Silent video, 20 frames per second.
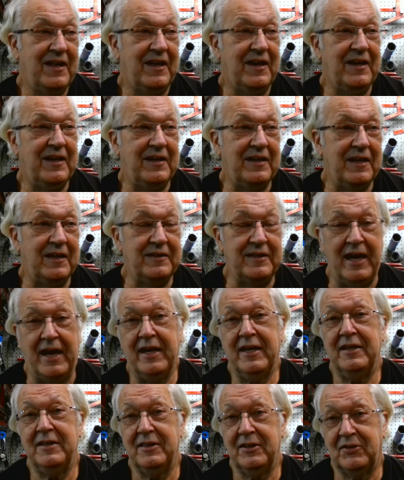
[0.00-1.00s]
and
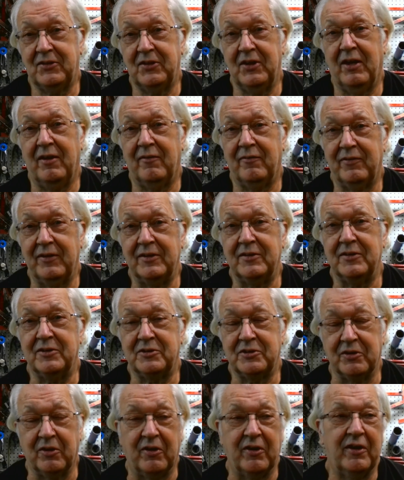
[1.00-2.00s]
that in itself is a
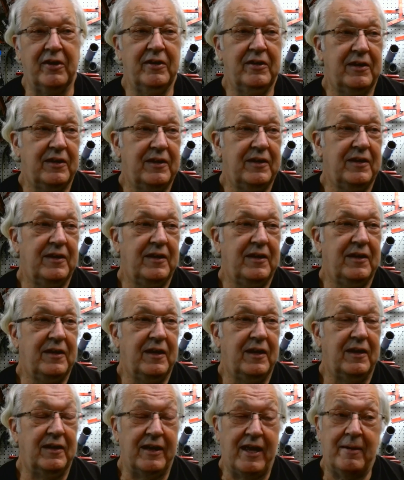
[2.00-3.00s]
chore.
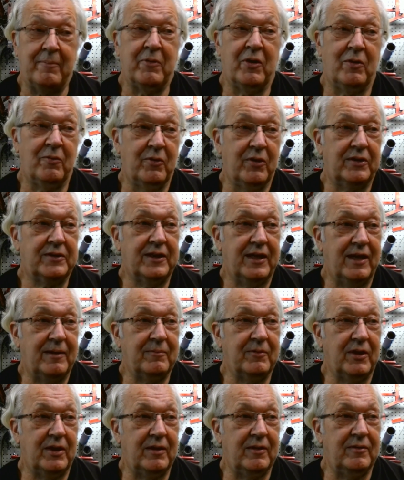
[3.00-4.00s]
A lot more work that
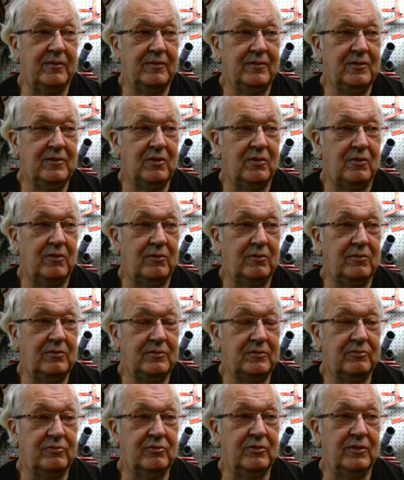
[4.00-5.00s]
I'm going to go
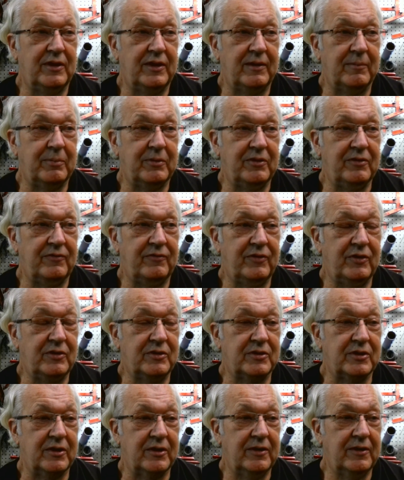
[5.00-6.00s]
through in the
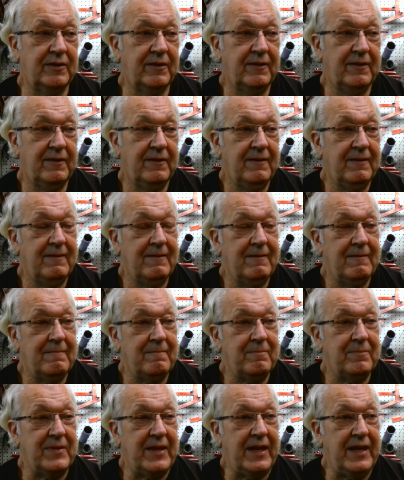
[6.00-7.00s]
future,
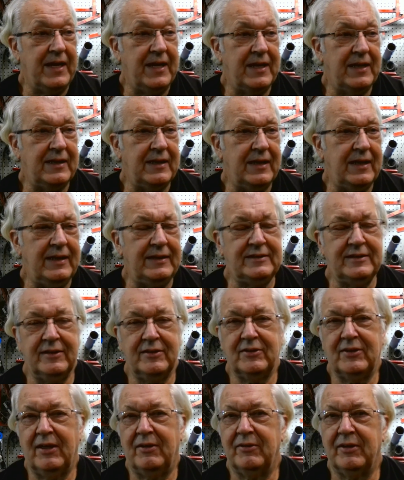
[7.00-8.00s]
and it
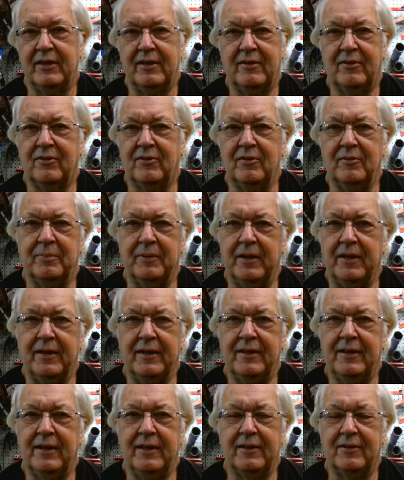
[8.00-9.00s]
just sounded stupid.
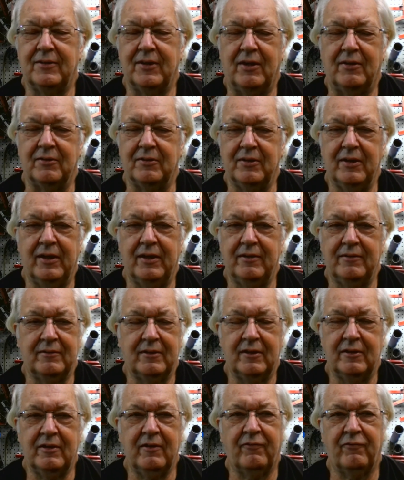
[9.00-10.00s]
It didn't sound good.
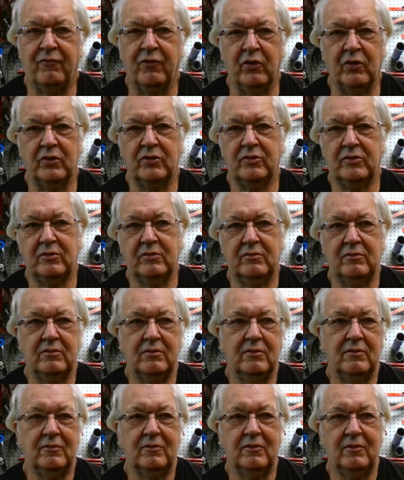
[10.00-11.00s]
The first
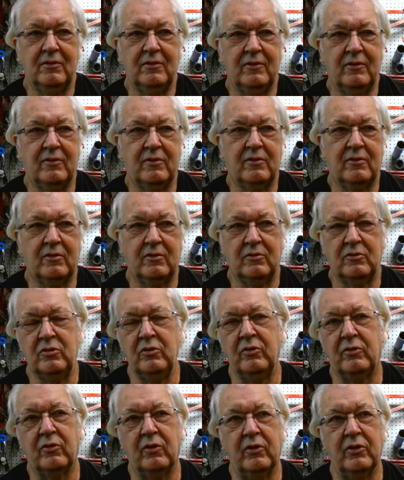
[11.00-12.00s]

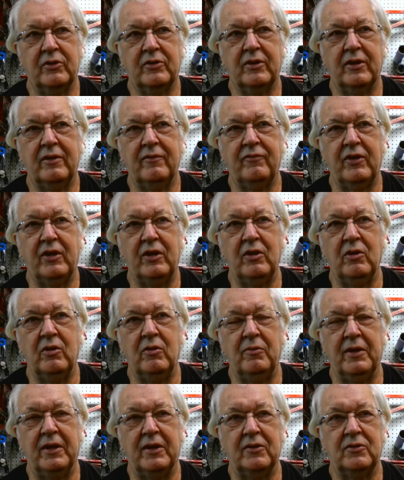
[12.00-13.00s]
2/3 of the video
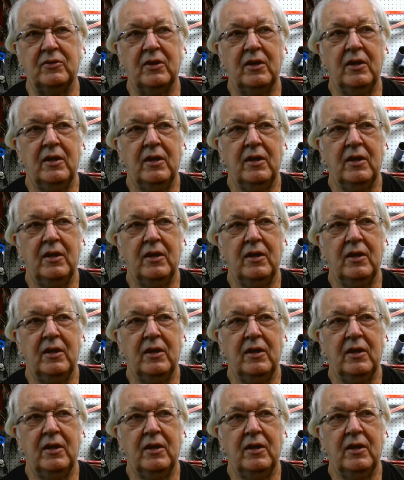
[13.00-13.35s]
was